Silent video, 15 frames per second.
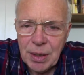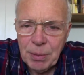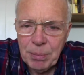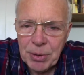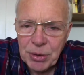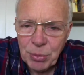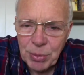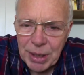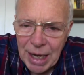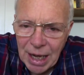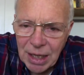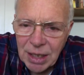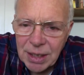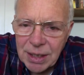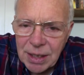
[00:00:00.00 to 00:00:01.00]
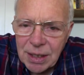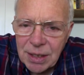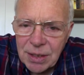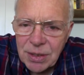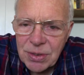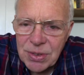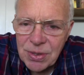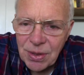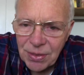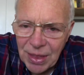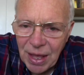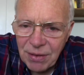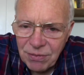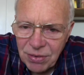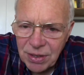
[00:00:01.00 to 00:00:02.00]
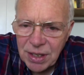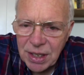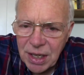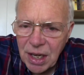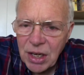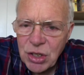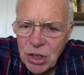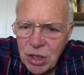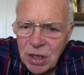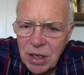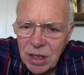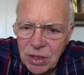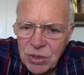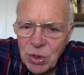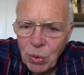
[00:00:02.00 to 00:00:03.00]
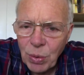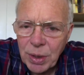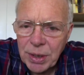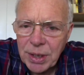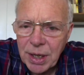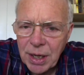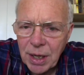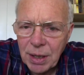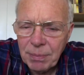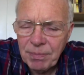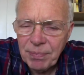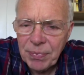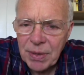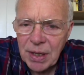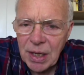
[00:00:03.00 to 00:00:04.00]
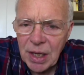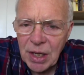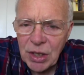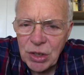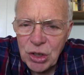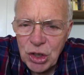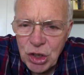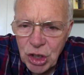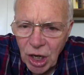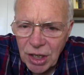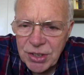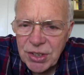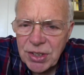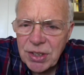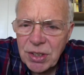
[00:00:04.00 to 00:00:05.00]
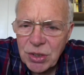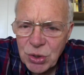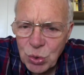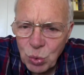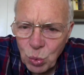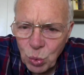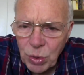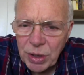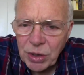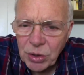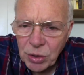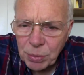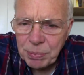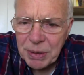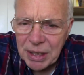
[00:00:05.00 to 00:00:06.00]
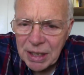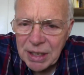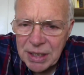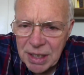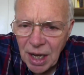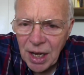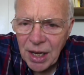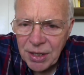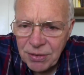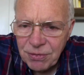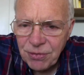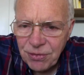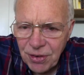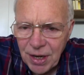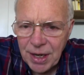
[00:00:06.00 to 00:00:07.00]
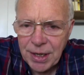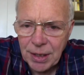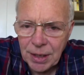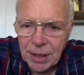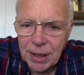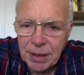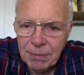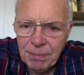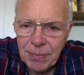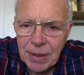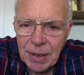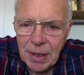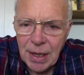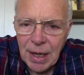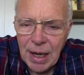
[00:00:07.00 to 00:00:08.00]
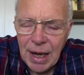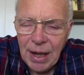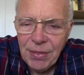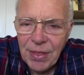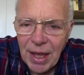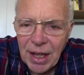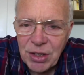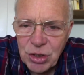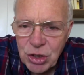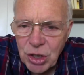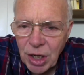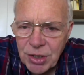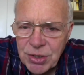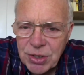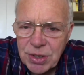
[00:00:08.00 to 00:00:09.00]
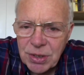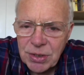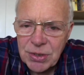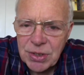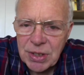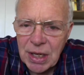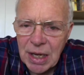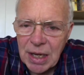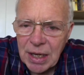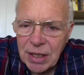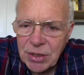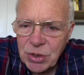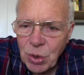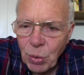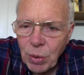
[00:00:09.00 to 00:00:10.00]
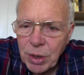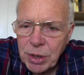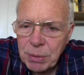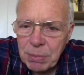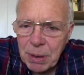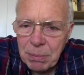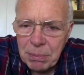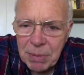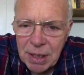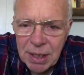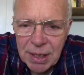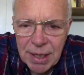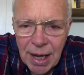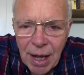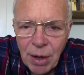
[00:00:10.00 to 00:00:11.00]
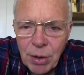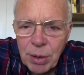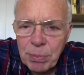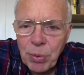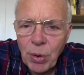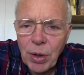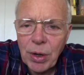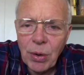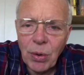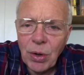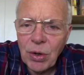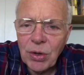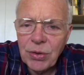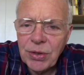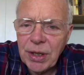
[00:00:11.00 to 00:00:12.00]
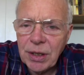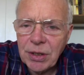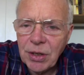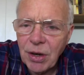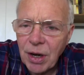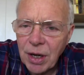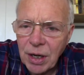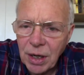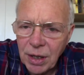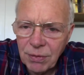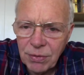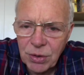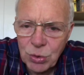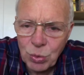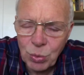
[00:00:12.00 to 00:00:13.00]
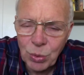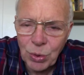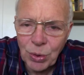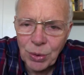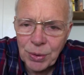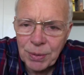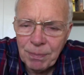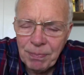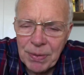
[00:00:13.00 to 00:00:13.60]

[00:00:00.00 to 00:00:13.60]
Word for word: But the reality is that that vindication is going to come. Justice will be done finally. And that justice is going to be meted out upon all the ungodly of this world.